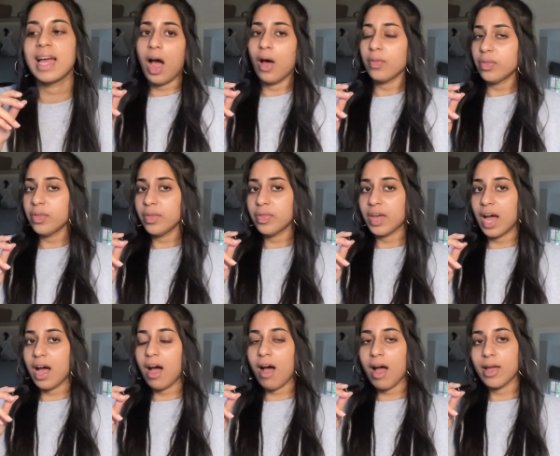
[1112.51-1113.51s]
Other than
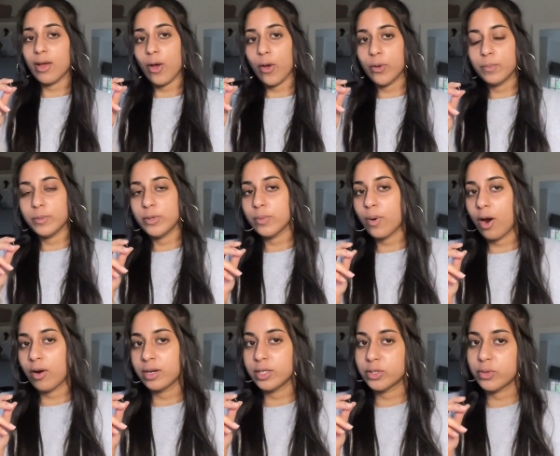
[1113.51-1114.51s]
that, I hope you are
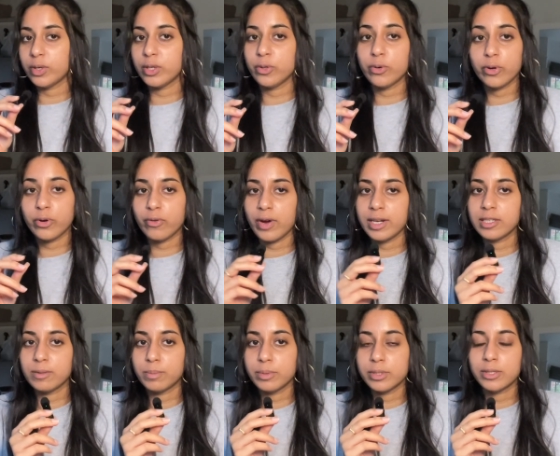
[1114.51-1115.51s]
enjoying your
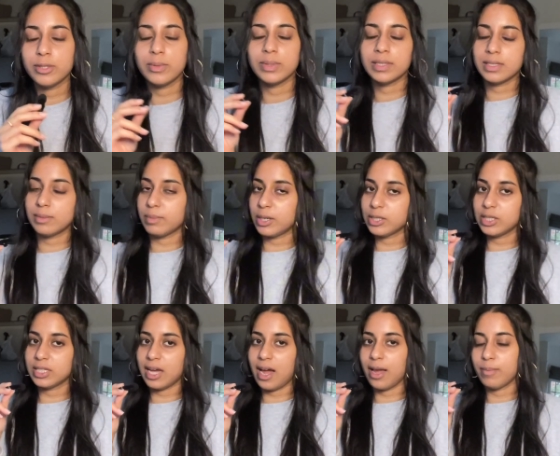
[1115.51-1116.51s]
creative pursuit as much as
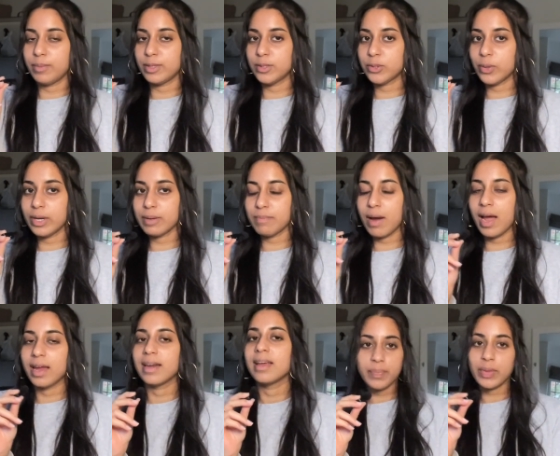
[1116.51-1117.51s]
I am enjoying
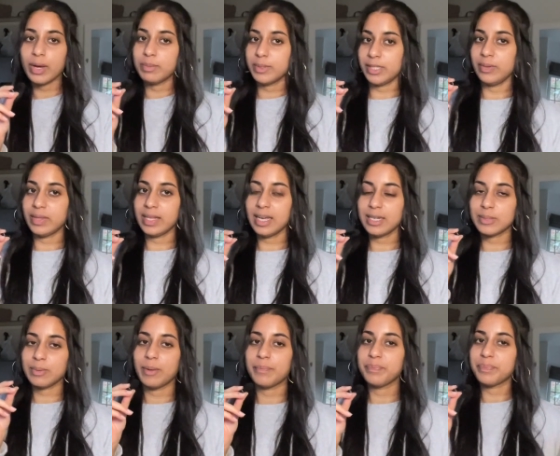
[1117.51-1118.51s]
mine. I will see you in the next one.